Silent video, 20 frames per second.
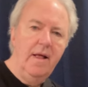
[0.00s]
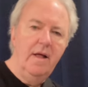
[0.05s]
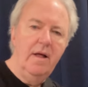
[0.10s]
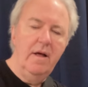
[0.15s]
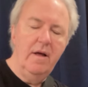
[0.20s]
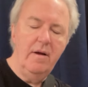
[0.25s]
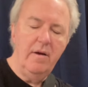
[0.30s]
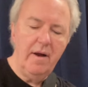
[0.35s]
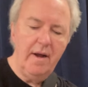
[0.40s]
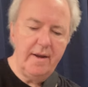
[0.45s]

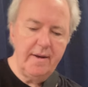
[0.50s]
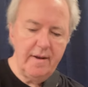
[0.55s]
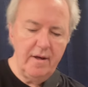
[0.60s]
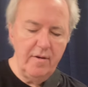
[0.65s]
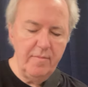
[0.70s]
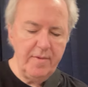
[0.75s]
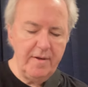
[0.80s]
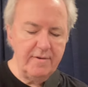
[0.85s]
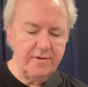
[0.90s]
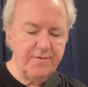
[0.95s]
All right, I
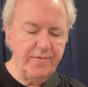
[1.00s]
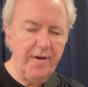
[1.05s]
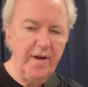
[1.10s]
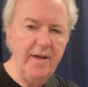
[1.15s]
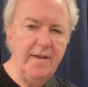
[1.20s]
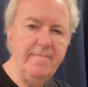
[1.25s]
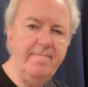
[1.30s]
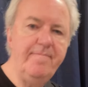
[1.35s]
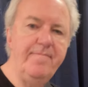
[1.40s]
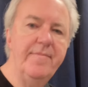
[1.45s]
hope that was
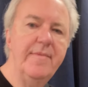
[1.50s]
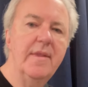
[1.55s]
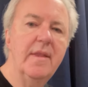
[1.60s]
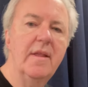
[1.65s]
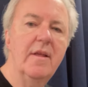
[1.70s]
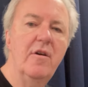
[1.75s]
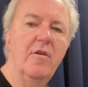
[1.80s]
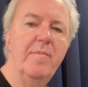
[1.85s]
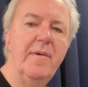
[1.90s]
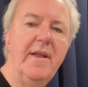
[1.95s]
fun.
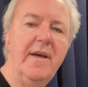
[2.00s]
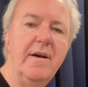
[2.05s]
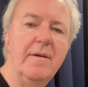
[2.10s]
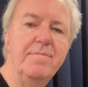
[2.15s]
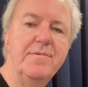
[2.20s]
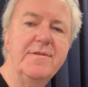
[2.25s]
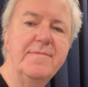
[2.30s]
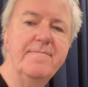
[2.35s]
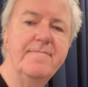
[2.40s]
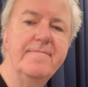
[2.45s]
Hope it
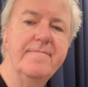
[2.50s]
helps.